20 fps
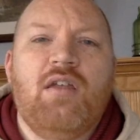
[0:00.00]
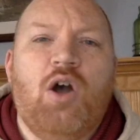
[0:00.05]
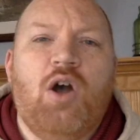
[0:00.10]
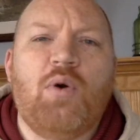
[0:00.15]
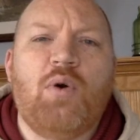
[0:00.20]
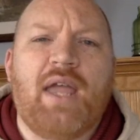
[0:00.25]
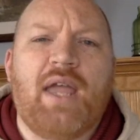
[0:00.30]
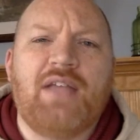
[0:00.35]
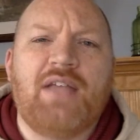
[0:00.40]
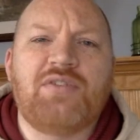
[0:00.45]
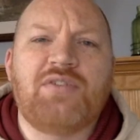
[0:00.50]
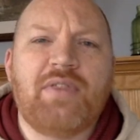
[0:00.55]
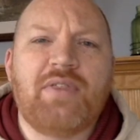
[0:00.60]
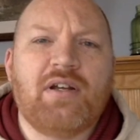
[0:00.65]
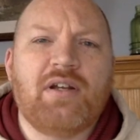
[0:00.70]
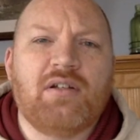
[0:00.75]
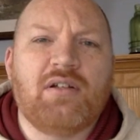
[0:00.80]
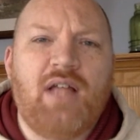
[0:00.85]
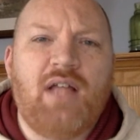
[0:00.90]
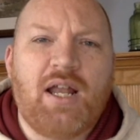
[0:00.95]
Okay, so
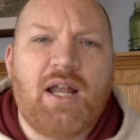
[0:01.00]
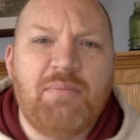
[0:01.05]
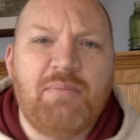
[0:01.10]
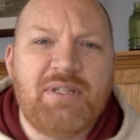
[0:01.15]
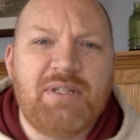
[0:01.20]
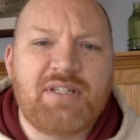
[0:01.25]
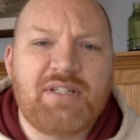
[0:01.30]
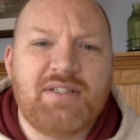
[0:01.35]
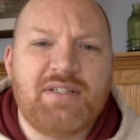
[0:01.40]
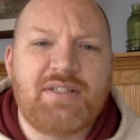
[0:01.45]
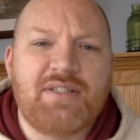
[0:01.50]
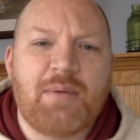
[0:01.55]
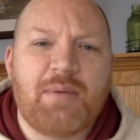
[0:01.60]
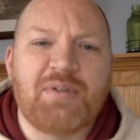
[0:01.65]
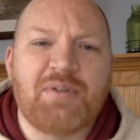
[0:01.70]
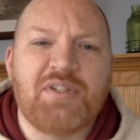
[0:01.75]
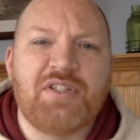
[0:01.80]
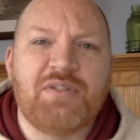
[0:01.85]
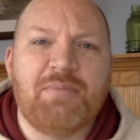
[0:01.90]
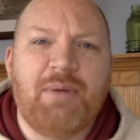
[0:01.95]
there are a lot of
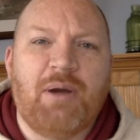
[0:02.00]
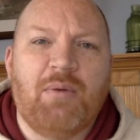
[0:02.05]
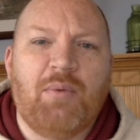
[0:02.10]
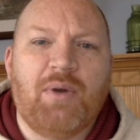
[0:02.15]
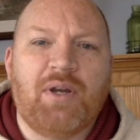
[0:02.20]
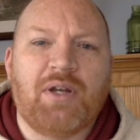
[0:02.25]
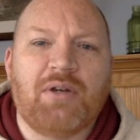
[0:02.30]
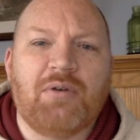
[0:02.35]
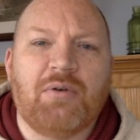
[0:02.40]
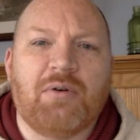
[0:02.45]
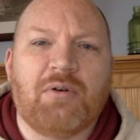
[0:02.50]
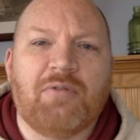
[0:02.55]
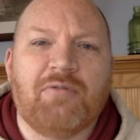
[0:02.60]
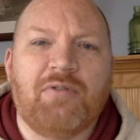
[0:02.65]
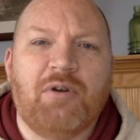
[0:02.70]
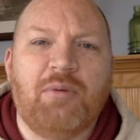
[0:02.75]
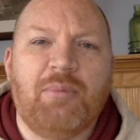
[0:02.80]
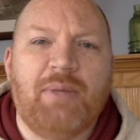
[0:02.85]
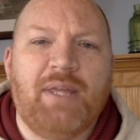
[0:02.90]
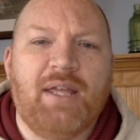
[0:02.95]
misconceptions about what
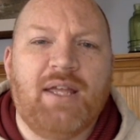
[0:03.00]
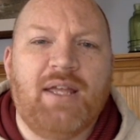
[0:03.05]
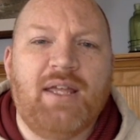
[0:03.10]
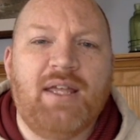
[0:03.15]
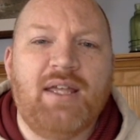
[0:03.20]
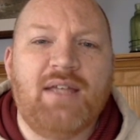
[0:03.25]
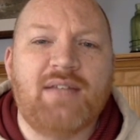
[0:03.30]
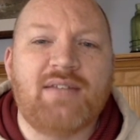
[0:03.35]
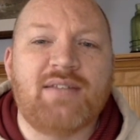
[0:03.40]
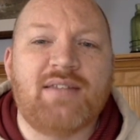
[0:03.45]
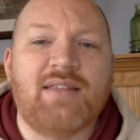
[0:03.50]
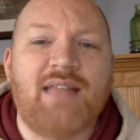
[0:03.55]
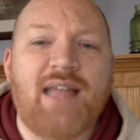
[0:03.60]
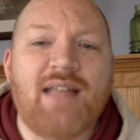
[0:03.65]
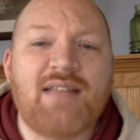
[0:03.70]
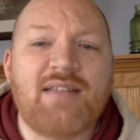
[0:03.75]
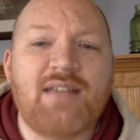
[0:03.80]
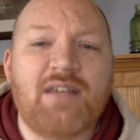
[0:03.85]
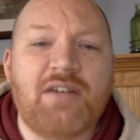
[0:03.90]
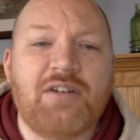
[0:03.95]
agoraphobia is, and
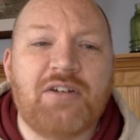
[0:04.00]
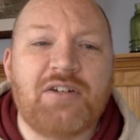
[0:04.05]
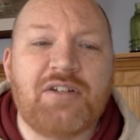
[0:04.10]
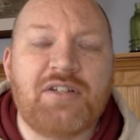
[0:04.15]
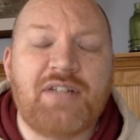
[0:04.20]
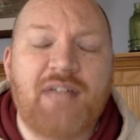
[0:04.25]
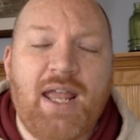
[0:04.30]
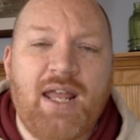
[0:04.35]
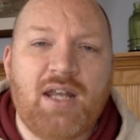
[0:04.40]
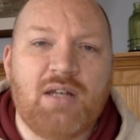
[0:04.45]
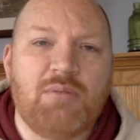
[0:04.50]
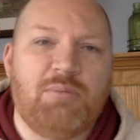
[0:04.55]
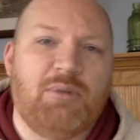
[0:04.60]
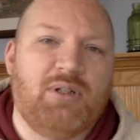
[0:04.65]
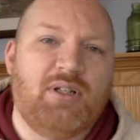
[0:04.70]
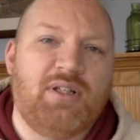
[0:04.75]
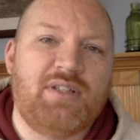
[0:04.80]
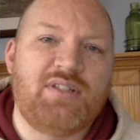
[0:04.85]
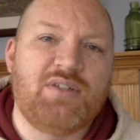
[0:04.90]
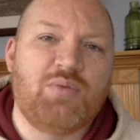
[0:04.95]
that's
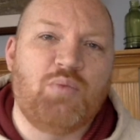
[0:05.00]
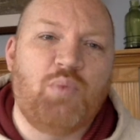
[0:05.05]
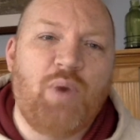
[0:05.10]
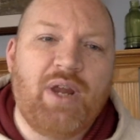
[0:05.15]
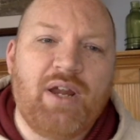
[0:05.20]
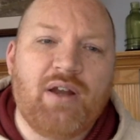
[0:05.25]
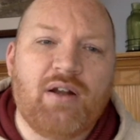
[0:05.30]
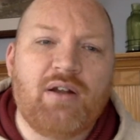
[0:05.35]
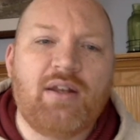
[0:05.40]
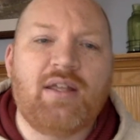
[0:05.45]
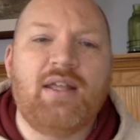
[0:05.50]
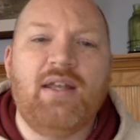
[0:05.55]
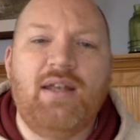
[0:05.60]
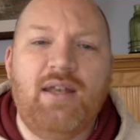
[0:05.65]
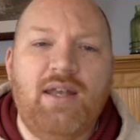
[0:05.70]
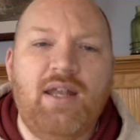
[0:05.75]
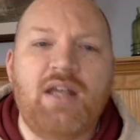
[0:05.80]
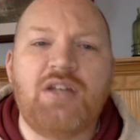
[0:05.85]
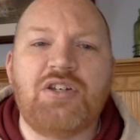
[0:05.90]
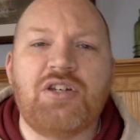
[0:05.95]
understandable. It's a weird
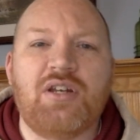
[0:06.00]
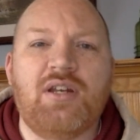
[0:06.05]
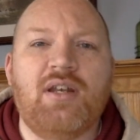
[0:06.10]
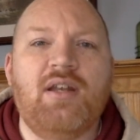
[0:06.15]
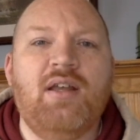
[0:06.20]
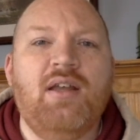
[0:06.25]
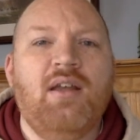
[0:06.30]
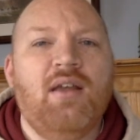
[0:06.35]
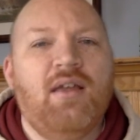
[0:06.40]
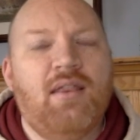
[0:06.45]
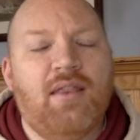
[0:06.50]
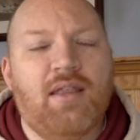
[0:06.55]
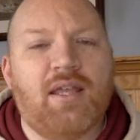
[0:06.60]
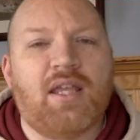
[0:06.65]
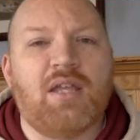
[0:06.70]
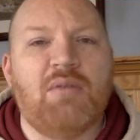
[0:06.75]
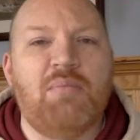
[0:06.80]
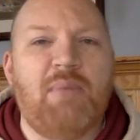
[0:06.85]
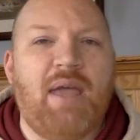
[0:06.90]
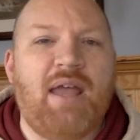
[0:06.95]
condition that
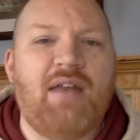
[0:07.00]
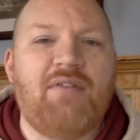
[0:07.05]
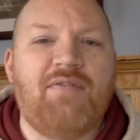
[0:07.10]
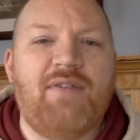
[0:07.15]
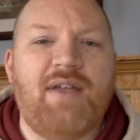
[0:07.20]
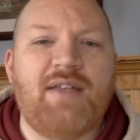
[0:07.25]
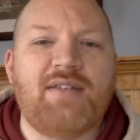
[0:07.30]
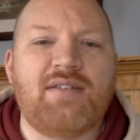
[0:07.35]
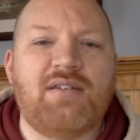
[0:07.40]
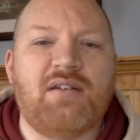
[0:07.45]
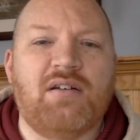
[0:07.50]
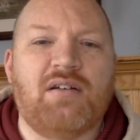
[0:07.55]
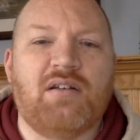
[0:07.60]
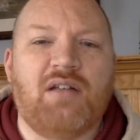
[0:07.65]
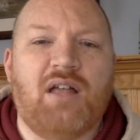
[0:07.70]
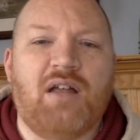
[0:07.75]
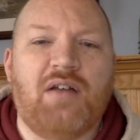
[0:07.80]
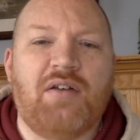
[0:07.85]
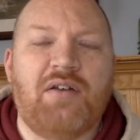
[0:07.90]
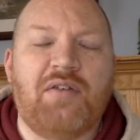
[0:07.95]
can manifest in a
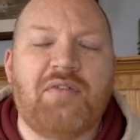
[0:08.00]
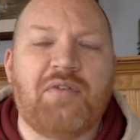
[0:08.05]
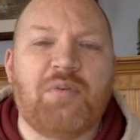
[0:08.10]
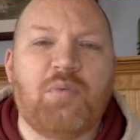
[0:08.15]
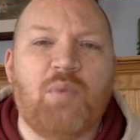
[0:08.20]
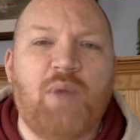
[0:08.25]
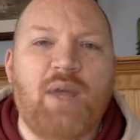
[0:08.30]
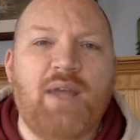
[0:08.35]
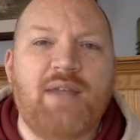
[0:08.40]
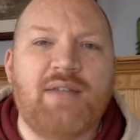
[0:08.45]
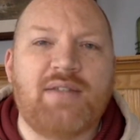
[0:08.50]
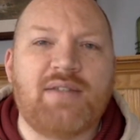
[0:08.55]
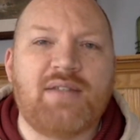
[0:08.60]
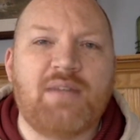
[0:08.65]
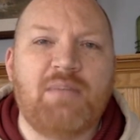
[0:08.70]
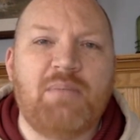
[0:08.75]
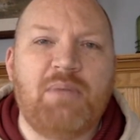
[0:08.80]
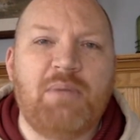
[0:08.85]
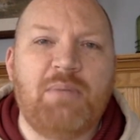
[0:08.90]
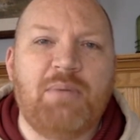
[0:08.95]
lot of different ways.
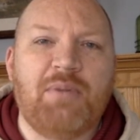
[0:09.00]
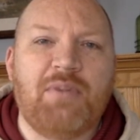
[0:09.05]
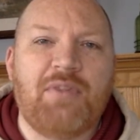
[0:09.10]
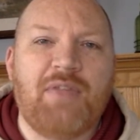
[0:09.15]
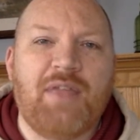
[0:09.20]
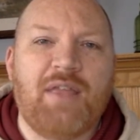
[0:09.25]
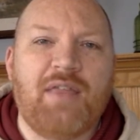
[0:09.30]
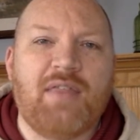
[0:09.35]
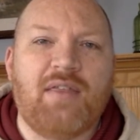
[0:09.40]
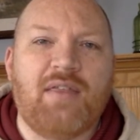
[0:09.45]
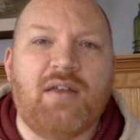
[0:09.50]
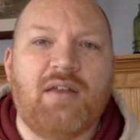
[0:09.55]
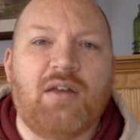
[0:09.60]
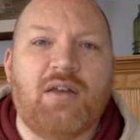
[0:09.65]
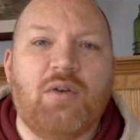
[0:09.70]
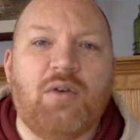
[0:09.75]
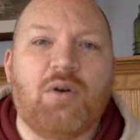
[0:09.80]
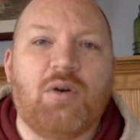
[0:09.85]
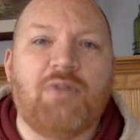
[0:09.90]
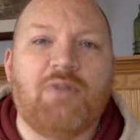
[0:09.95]
Some people think that
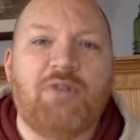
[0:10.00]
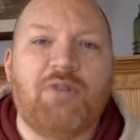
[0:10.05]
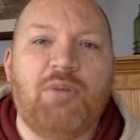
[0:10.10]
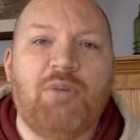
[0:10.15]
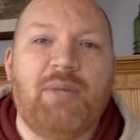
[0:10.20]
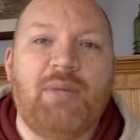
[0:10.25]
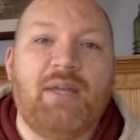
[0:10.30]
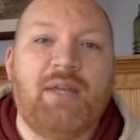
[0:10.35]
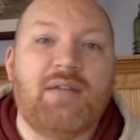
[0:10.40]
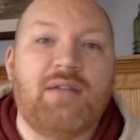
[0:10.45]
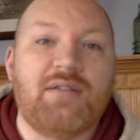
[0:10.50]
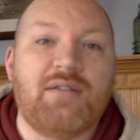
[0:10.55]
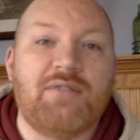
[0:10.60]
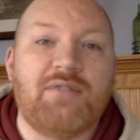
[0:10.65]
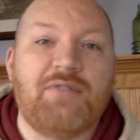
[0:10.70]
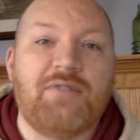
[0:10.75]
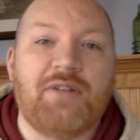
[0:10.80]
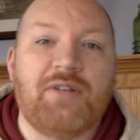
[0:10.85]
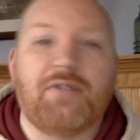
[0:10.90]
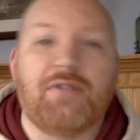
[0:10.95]
agoraphobia is the
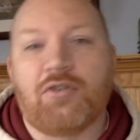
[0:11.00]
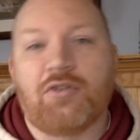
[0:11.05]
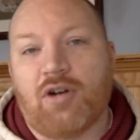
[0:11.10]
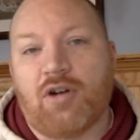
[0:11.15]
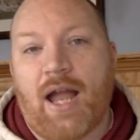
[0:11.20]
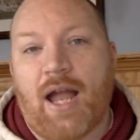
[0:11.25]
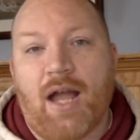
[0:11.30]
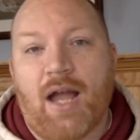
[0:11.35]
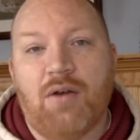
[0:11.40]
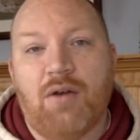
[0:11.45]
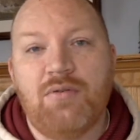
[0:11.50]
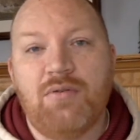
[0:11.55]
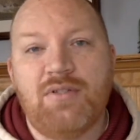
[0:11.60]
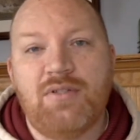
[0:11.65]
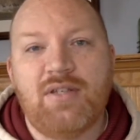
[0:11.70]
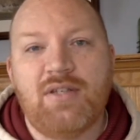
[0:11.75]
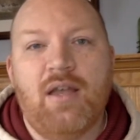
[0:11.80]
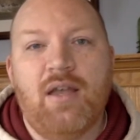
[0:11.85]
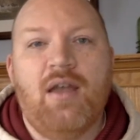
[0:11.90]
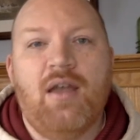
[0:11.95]
fear of
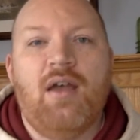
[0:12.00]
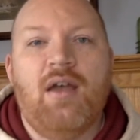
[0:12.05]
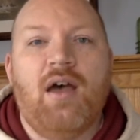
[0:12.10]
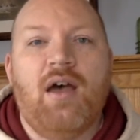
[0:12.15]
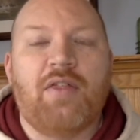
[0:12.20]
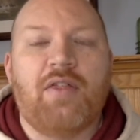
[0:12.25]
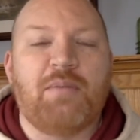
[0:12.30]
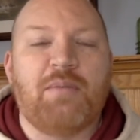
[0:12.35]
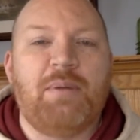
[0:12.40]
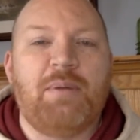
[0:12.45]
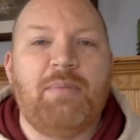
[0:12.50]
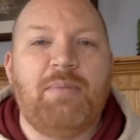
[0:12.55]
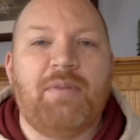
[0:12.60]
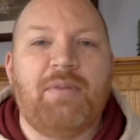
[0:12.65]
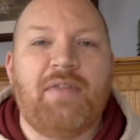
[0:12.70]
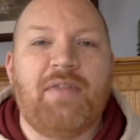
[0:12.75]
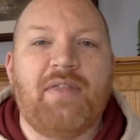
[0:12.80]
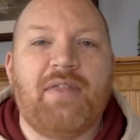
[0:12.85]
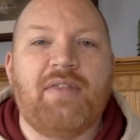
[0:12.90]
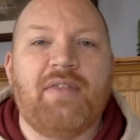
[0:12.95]
crowds, other people
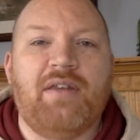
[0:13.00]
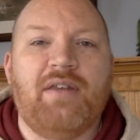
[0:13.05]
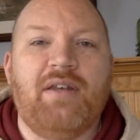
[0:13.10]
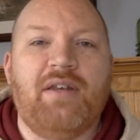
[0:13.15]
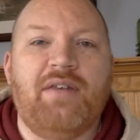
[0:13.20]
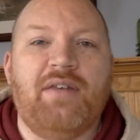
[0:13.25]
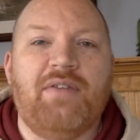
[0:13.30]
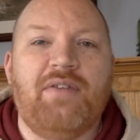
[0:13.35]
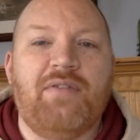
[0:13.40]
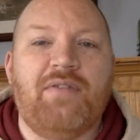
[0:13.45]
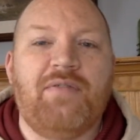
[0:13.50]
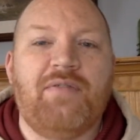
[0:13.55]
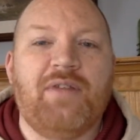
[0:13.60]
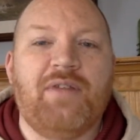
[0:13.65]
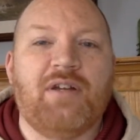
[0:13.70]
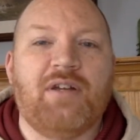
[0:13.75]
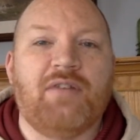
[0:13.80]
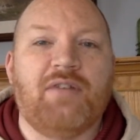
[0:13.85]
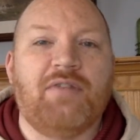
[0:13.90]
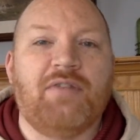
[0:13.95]
think that it is the
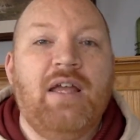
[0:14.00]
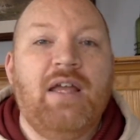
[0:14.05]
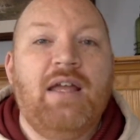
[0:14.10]
fear of